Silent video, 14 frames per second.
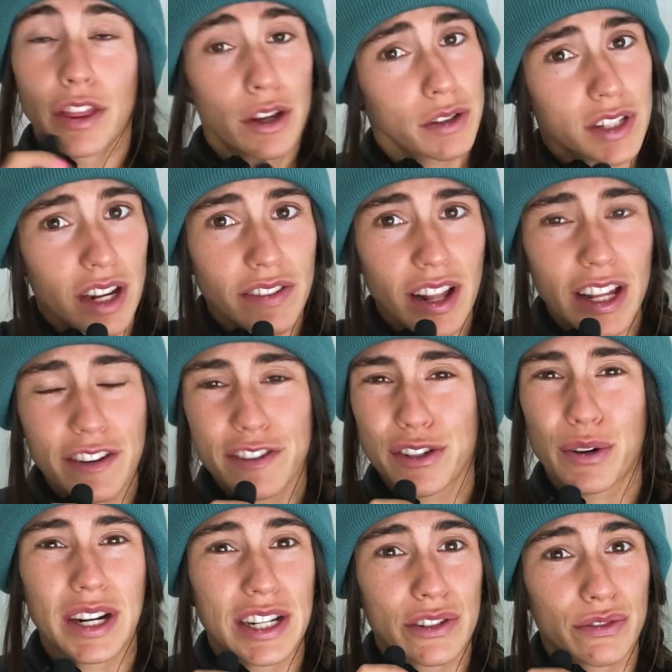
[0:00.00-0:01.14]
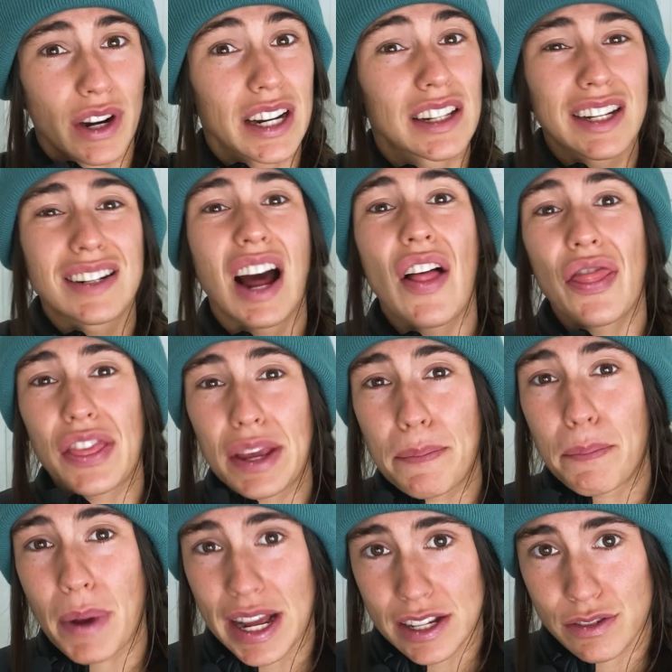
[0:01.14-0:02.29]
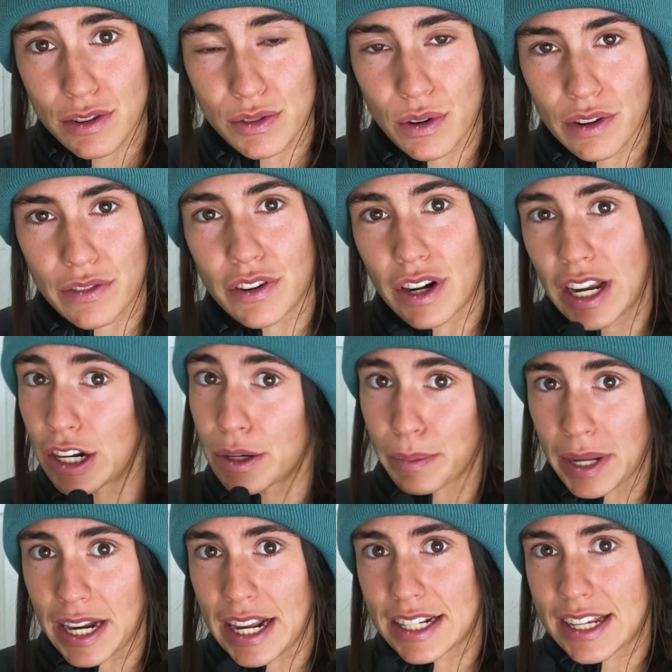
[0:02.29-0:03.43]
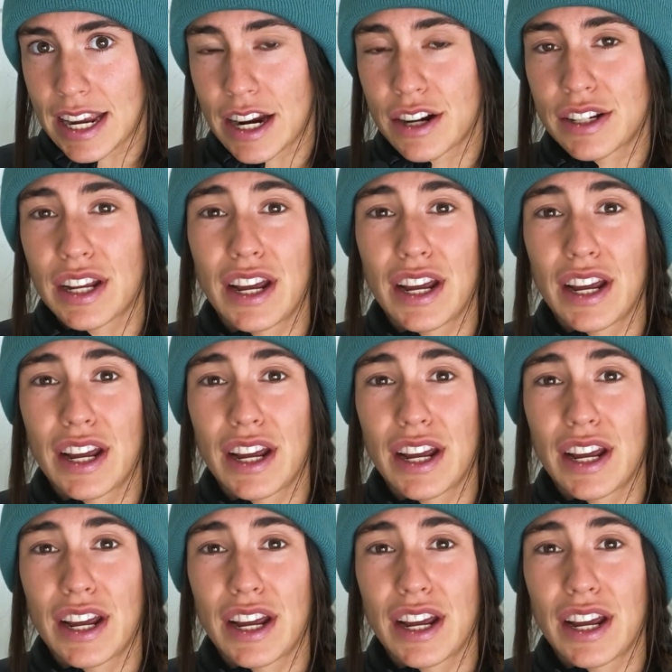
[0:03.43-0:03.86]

Though Sun Valley Resort is frankly not the best resort for intermediate skiers,